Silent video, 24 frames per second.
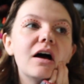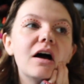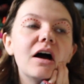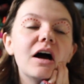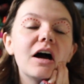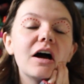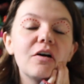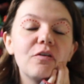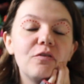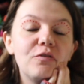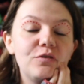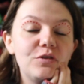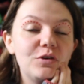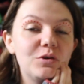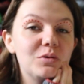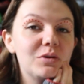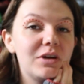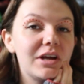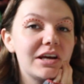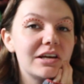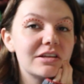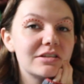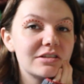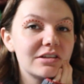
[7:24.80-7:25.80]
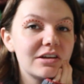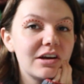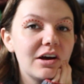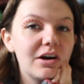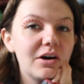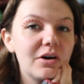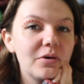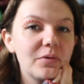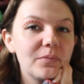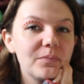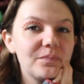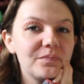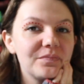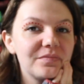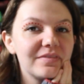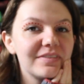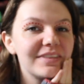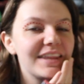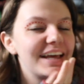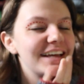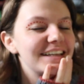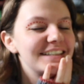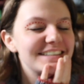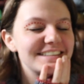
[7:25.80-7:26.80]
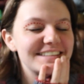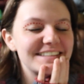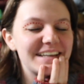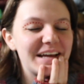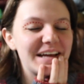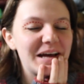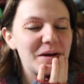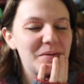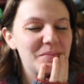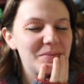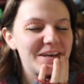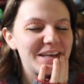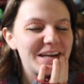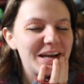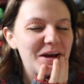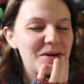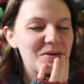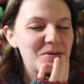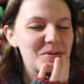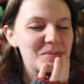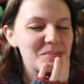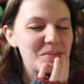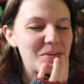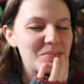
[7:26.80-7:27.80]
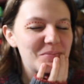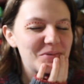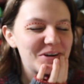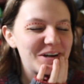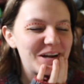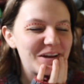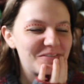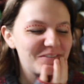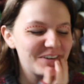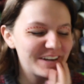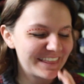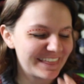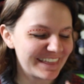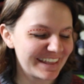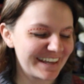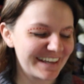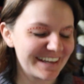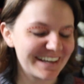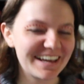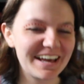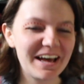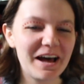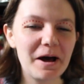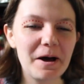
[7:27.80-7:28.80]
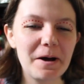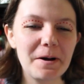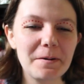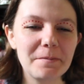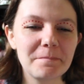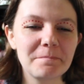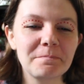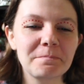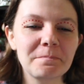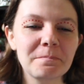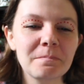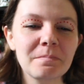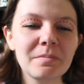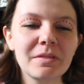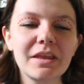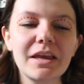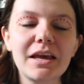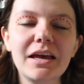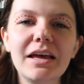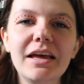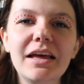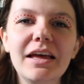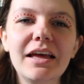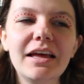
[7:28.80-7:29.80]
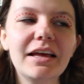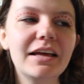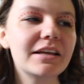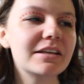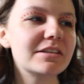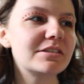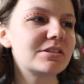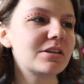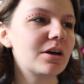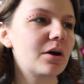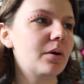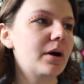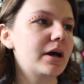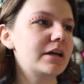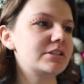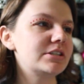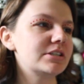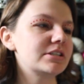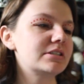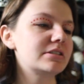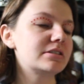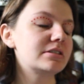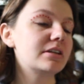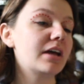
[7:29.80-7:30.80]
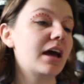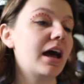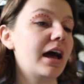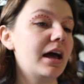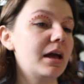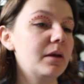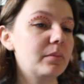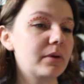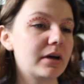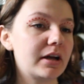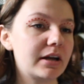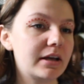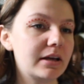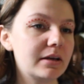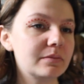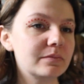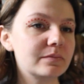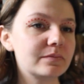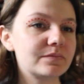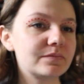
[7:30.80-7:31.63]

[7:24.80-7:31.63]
a few days ago. That does not mean I remembered everything. So I just, hi buddy.